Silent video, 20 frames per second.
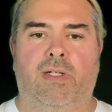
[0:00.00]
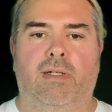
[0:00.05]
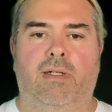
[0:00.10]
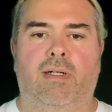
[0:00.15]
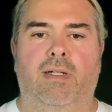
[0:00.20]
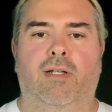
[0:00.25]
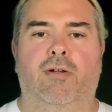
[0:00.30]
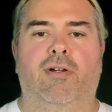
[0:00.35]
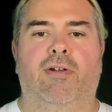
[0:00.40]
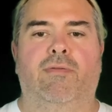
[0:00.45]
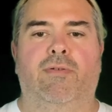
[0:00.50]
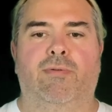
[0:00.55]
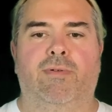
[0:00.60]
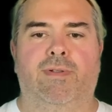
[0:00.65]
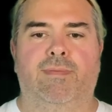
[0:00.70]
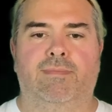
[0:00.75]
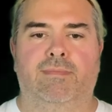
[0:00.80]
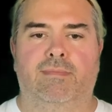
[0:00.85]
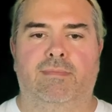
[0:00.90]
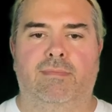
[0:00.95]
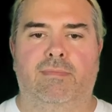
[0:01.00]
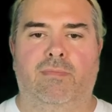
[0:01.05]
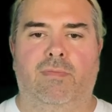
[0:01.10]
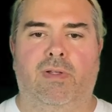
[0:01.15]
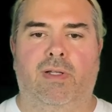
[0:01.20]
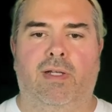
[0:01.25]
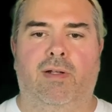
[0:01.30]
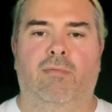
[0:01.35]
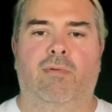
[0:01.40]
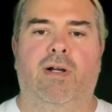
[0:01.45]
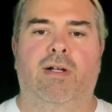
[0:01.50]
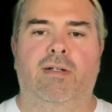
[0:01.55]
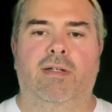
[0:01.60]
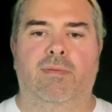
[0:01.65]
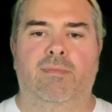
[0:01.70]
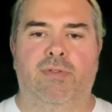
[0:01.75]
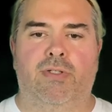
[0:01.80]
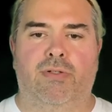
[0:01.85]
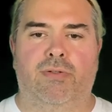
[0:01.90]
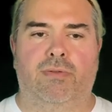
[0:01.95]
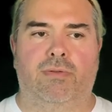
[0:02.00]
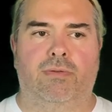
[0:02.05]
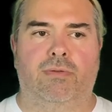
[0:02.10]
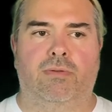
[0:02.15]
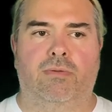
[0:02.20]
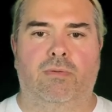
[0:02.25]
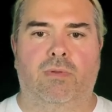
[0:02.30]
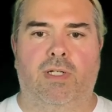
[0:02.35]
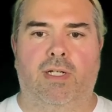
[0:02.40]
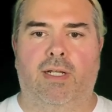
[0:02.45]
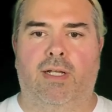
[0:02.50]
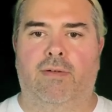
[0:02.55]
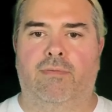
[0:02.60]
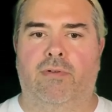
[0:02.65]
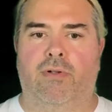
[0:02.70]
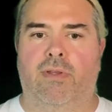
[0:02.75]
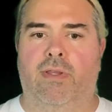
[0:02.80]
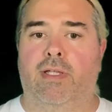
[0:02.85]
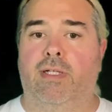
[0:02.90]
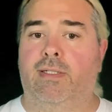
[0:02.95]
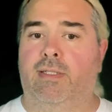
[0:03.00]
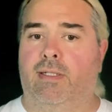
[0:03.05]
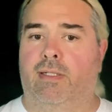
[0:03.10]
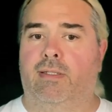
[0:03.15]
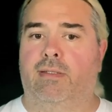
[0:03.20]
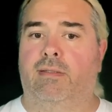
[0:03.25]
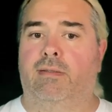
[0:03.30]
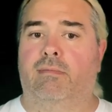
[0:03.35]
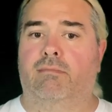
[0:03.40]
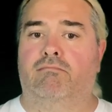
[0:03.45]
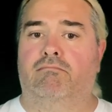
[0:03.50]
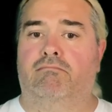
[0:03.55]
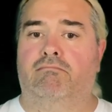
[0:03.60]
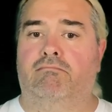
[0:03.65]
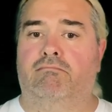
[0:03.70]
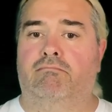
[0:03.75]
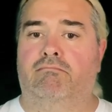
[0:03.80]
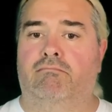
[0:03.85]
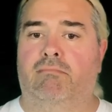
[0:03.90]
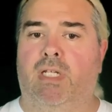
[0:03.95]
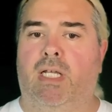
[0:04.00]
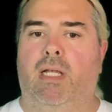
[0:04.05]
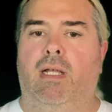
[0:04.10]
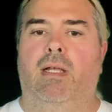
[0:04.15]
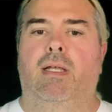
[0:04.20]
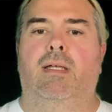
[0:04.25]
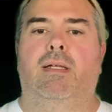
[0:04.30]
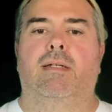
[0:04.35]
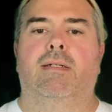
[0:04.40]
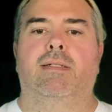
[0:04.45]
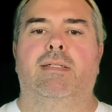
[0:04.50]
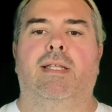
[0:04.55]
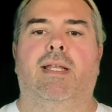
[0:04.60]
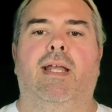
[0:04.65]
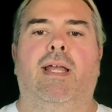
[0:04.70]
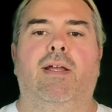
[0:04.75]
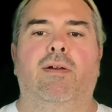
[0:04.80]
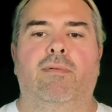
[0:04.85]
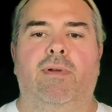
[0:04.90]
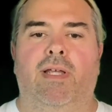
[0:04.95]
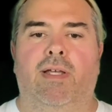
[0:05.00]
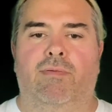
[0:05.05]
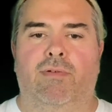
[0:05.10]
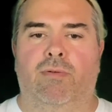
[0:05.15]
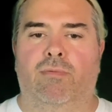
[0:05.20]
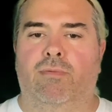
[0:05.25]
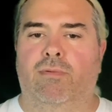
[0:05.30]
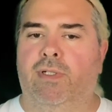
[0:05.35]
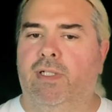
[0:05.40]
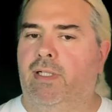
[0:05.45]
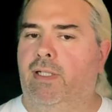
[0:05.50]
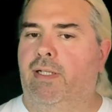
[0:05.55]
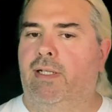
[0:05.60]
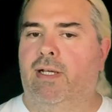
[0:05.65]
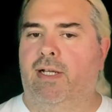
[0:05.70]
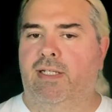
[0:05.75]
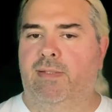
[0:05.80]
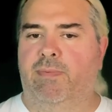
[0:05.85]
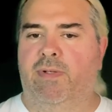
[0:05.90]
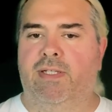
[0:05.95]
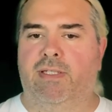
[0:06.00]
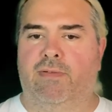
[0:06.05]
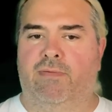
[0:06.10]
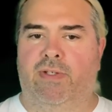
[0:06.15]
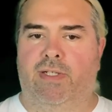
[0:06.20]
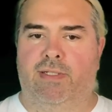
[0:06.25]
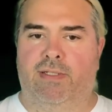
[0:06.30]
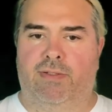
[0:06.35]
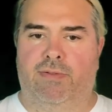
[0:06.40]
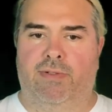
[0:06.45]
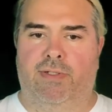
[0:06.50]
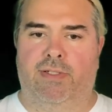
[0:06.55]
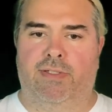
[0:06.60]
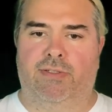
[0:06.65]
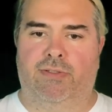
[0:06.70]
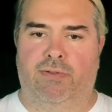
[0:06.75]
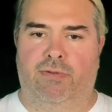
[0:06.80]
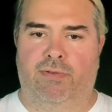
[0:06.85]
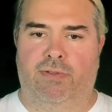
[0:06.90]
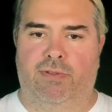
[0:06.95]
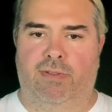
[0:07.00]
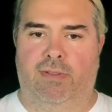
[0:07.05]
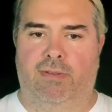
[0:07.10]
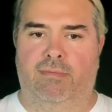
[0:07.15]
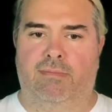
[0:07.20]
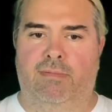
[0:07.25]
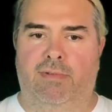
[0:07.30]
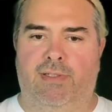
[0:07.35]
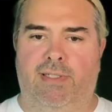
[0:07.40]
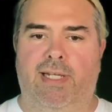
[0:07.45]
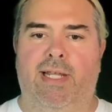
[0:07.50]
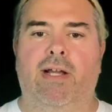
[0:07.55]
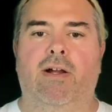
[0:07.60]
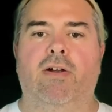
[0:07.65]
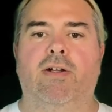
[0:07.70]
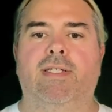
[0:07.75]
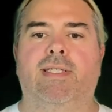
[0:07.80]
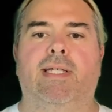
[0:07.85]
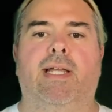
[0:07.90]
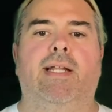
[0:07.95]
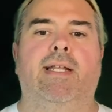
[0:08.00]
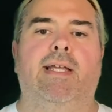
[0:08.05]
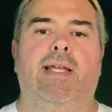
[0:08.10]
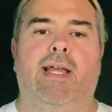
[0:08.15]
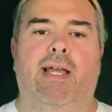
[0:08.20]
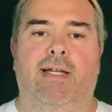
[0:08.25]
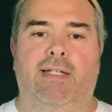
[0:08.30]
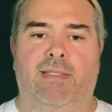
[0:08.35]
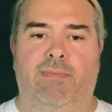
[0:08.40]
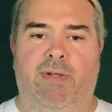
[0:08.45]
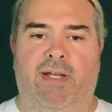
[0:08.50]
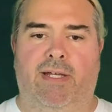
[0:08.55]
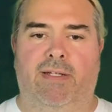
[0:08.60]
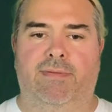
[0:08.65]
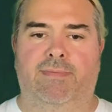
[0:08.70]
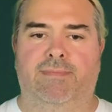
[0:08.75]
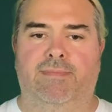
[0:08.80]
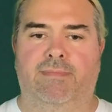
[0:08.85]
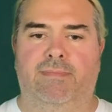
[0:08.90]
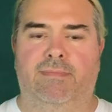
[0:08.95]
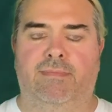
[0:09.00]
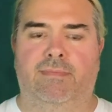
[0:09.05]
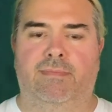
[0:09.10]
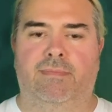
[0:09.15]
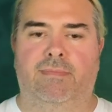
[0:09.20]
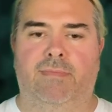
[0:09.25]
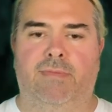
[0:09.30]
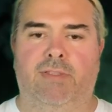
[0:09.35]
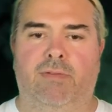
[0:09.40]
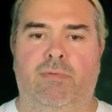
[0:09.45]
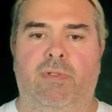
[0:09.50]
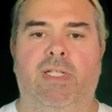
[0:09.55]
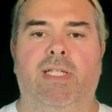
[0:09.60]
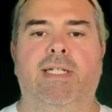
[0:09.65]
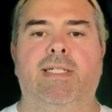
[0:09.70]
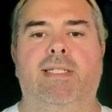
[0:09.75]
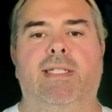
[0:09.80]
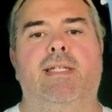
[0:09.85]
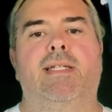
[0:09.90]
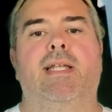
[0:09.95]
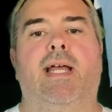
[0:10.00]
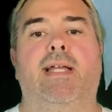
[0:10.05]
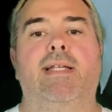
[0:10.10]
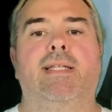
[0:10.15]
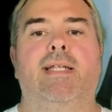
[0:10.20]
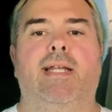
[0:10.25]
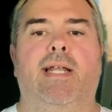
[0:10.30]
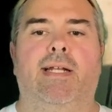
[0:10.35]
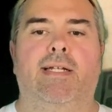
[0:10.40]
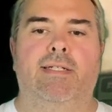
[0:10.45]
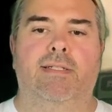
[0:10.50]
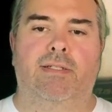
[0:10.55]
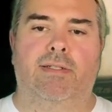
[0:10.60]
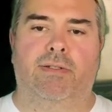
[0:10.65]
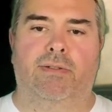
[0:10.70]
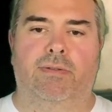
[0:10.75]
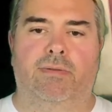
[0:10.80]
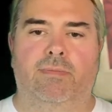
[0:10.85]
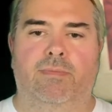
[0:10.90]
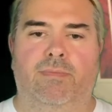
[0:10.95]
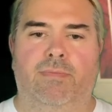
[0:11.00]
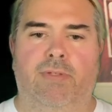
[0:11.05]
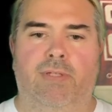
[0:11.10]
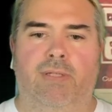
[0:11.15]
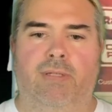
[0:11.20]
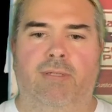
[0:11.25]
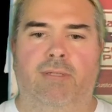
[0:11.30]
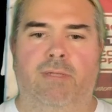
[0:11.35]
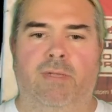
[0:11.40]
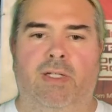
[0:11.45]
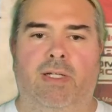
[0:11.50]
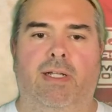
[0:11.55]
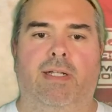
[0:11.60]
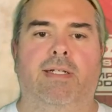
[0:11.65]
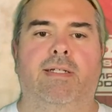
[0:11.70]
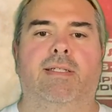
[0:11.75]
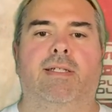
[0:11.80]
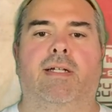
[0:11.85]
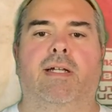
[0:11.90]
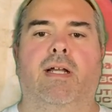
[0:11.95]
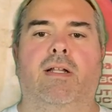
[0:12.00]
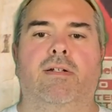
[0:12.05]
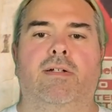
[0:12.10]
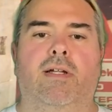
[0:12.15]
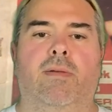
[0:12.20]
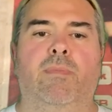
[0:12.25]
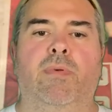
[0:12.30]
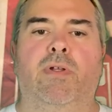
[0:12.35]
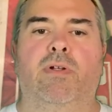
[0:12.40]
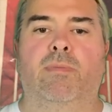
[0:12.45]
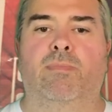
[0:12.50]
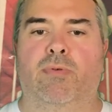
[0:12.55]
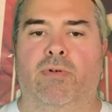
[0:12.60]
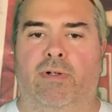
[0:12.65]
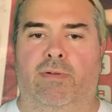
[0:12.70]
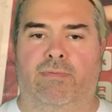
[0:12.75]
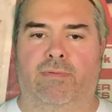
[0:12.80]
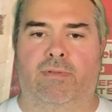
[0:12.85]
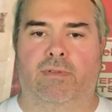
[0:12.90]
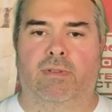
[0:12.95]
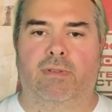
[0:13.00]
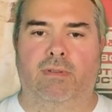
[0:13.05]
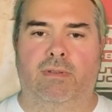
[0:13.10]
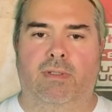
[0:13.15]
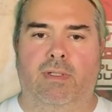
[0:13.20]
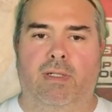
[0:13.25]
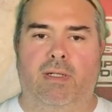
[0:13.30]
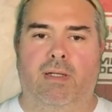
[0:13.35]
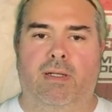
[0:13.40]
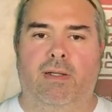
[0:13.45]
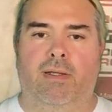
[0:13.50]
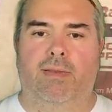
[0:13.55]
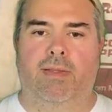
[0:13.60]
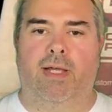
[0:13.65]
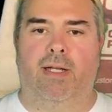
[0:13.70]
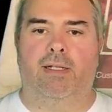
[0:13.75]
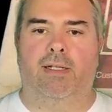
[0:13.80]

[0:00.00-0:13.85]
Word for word: Hello, everyone, and welcome to whatever this is. Today, we have a really nice piece of history to show y'all the TRS 80 XPad. Released in 1982, it is a color computer peripheral that